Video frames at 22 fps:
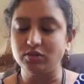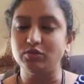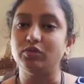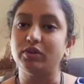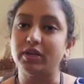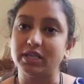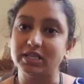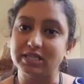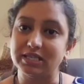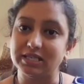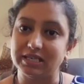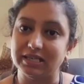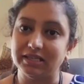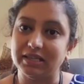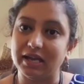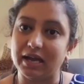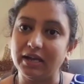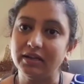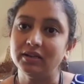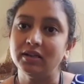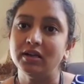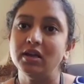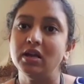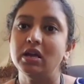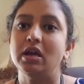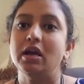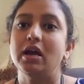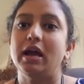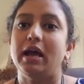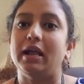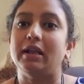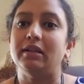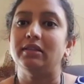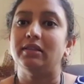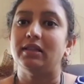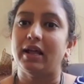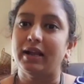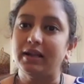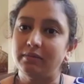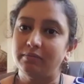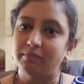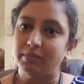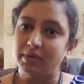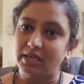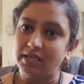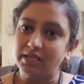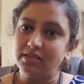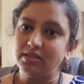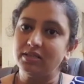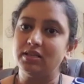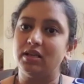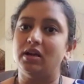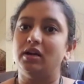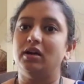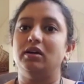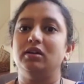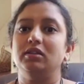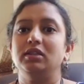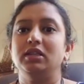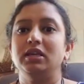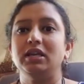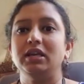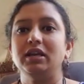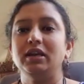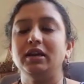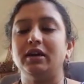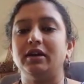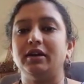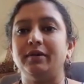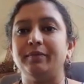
You can see that, and that means the